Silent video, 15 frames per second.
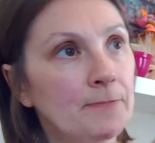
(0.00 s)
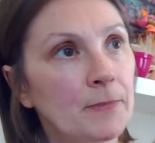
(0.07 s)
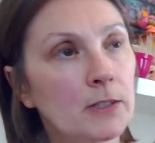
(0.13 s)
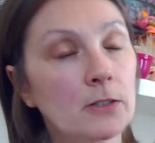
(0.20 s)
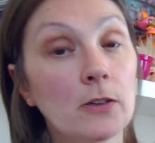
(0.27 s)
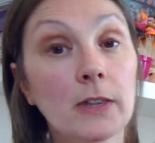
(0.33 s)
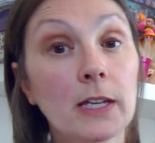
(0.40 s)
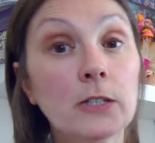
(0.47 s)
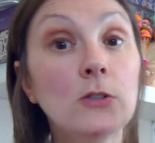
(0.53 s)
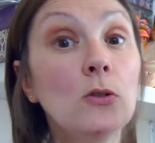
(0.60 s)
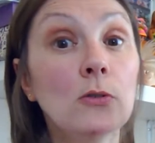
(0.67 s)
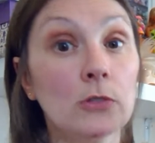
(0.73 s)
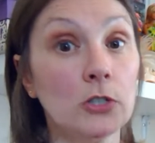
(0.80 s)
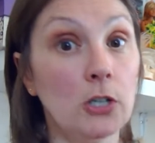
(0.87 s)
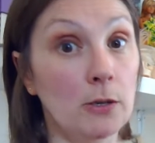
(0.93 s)
So they've
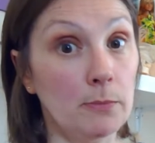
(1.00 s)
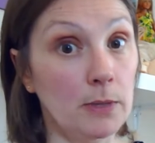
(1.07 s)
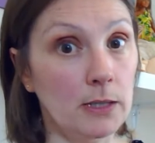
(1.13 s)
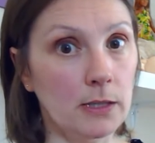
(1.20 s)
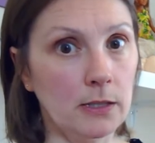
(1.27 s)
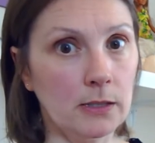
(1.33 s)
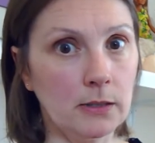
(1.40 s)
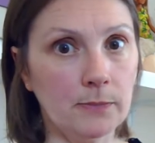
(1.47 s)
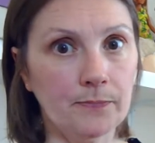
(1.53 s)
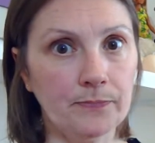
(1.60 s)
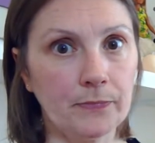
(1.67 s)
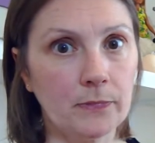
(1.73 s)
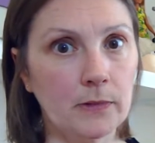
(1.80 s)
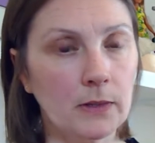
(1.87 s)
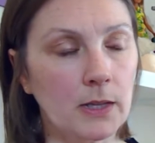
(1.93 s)
not shown me this
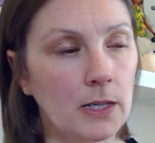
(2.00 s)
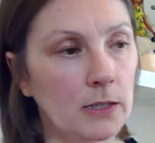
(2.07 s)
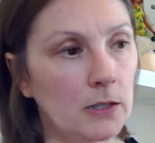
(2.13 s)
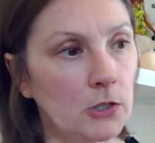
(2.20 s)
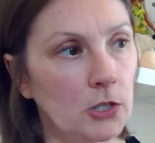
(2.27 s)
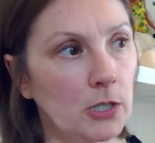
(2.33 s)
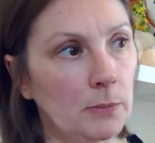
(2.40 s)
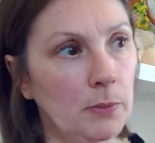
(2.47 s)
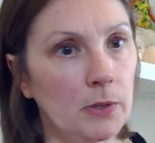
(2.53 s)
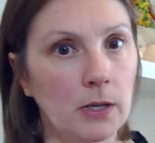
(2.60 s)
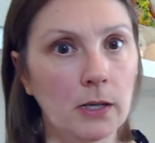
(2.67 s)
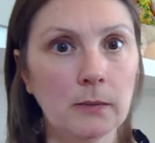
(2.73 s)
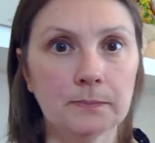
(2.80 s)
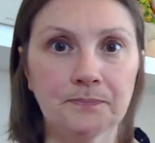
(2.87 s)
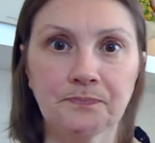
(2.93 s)
thing that she put
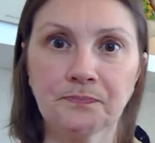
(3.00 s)
up,